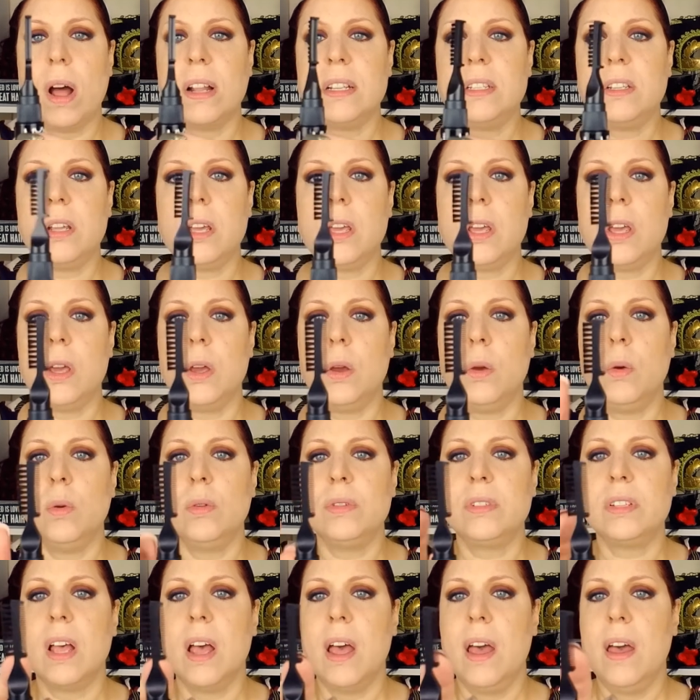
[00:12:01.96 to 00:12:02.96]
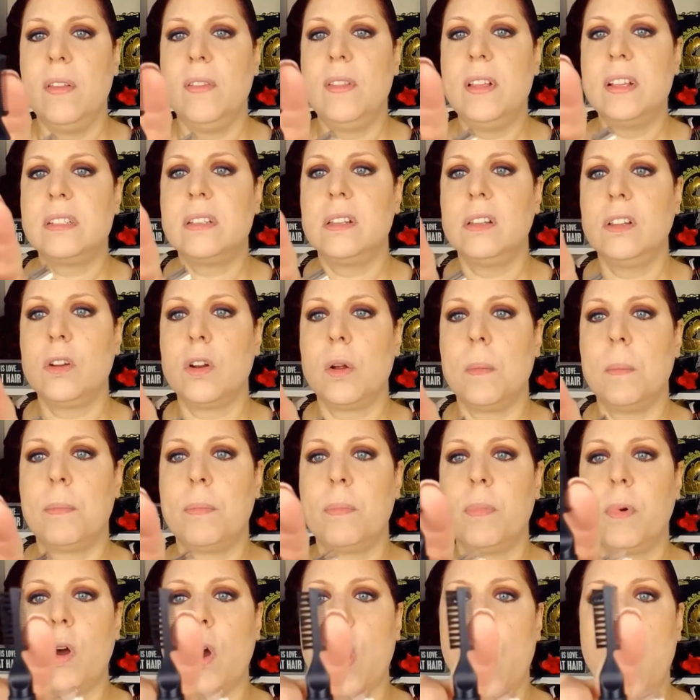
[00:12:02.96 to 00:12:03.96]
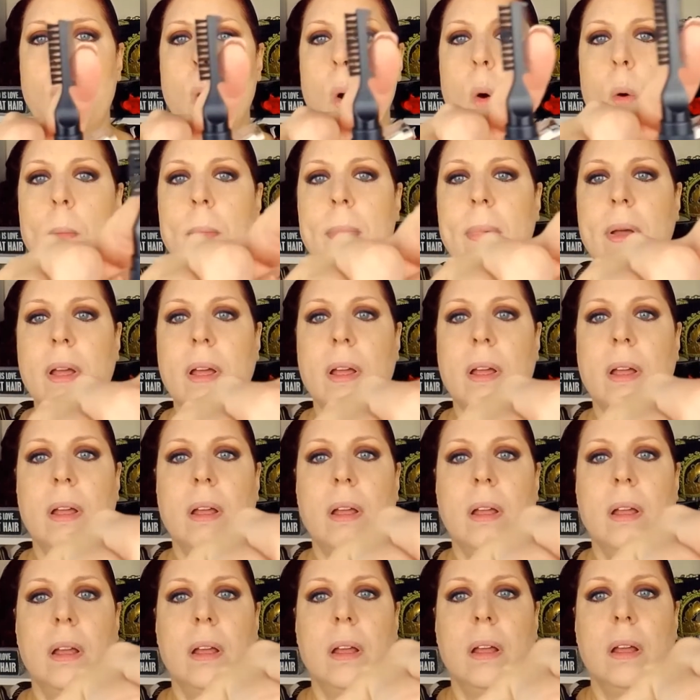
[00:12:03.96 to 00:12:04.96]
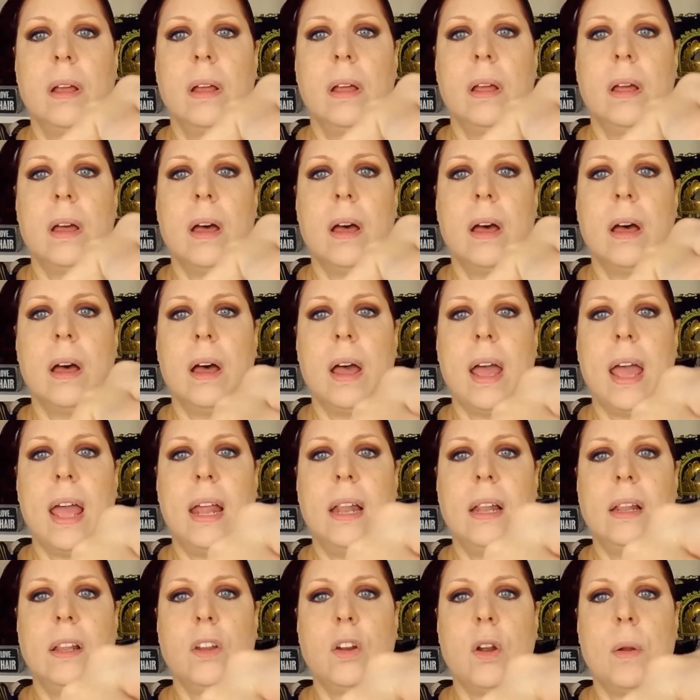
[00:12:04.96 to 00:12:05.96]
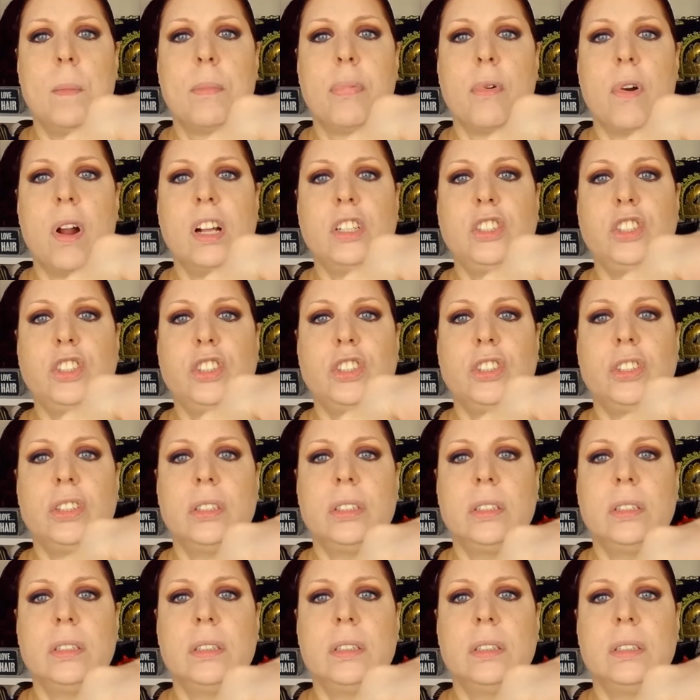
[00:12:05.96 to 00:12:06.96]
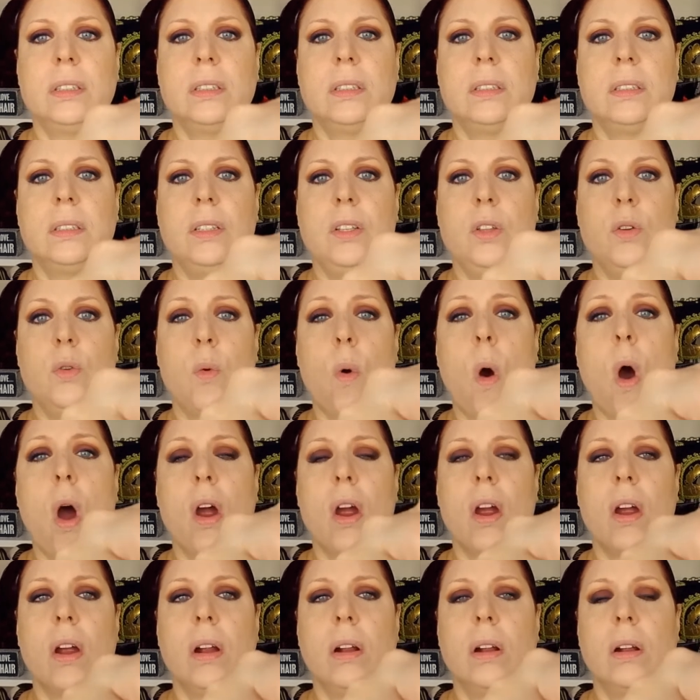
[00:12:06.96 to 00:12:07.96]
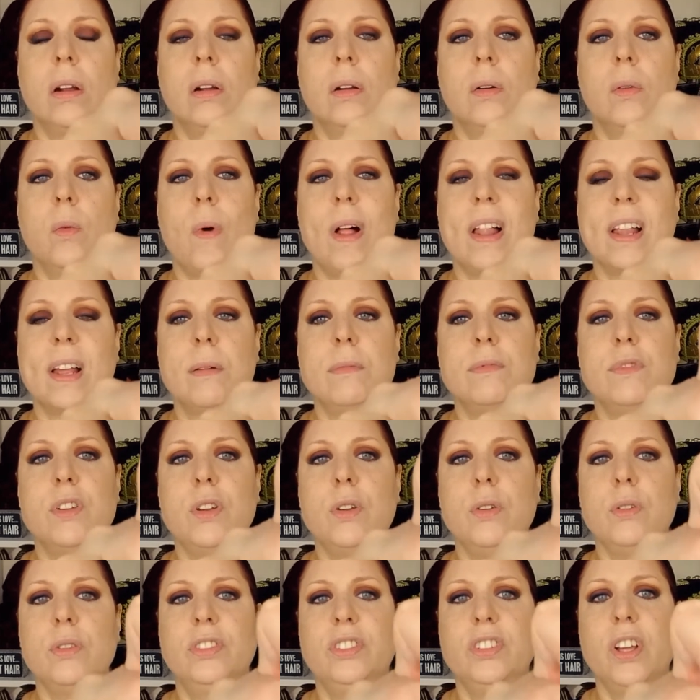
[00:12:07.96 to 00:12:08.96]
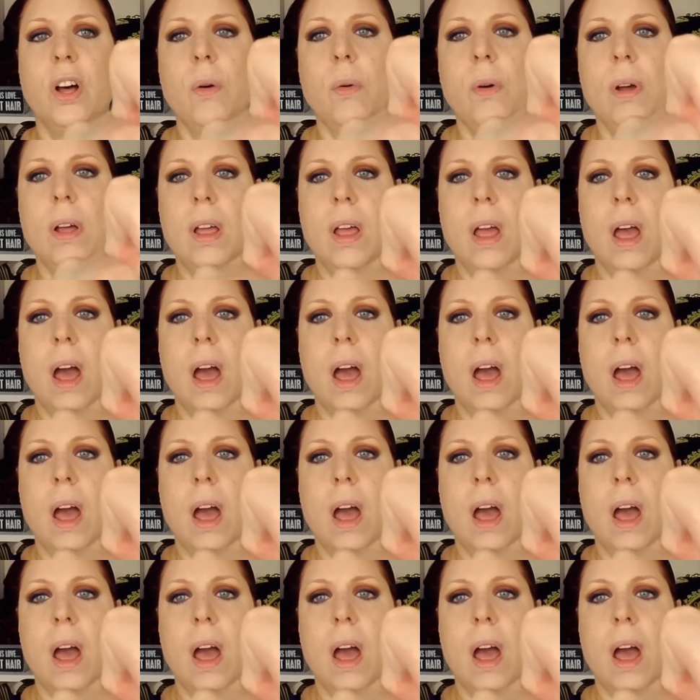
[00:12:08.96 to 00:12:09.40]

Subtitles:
to use this little comb and little brush, you are welcome to do so.